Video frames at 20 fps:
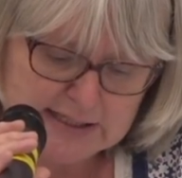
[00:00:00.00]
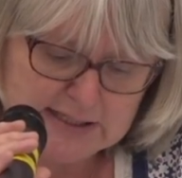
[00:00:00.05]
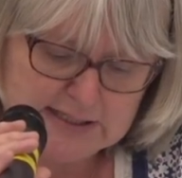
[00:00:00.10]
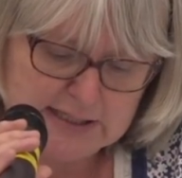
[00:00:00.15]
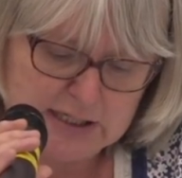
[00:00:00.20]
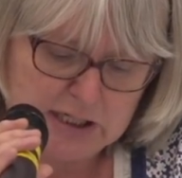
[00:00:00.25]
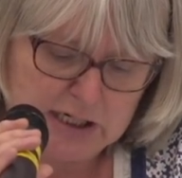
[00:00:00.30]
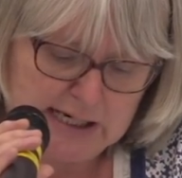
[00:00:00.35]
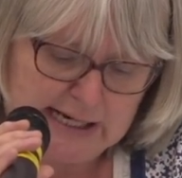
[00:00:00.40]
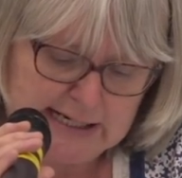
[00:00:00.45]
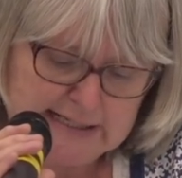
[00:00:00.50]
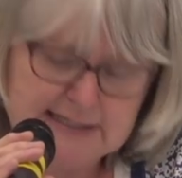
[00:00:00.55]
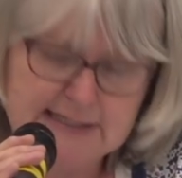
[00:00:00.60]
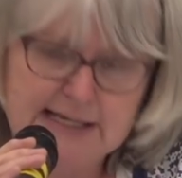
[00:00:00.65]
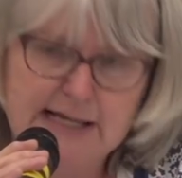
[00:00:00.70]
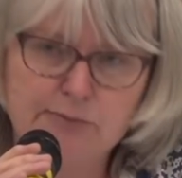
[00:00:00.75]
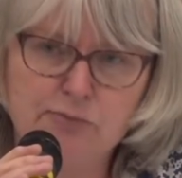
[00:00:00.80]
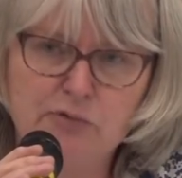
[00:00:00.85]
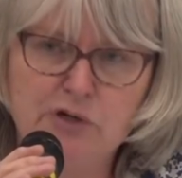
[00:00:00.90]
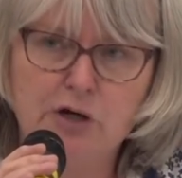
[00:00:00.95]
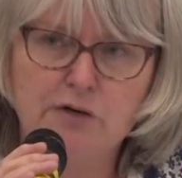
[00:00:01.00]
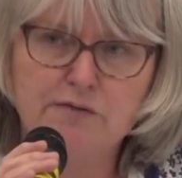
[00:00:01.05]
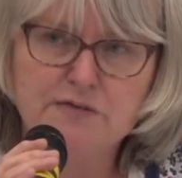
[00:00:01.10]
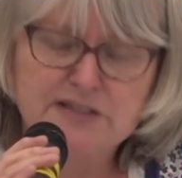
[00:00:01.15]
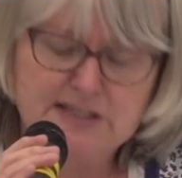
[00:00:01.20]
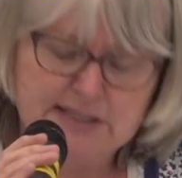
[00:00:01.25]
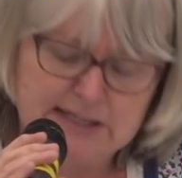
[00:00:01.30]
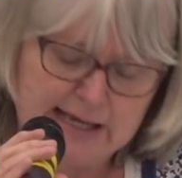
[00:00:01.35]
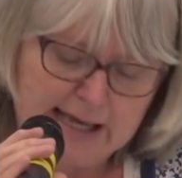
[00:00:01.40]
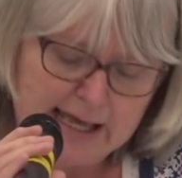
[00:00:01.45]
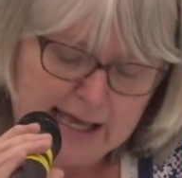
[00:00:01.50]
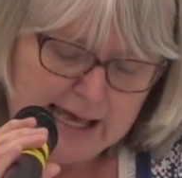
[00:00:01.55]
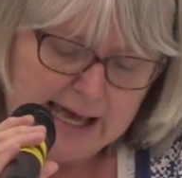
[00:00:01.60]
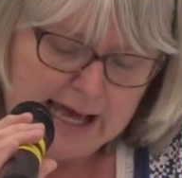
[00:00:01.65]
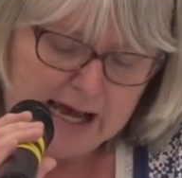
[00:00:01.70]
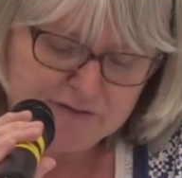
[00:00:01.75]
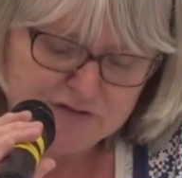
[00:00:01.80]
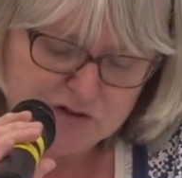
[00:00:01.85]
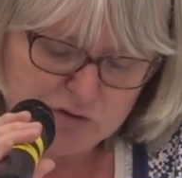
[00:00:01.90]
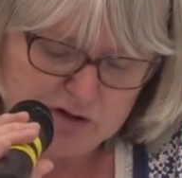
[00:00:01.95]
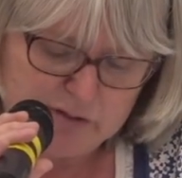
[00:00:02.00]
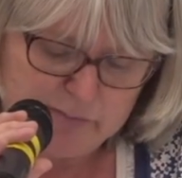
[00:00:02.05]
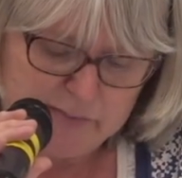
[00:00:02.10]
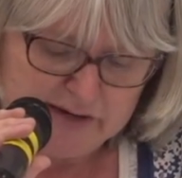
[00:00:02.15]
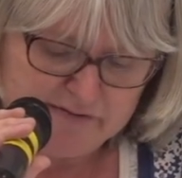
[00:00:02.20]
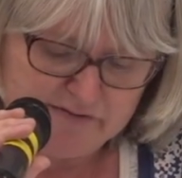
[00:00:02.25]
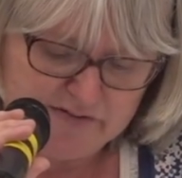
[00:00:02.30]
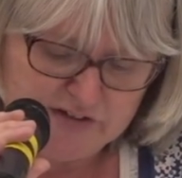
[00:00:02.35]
to a certain extent. We obviously have to remain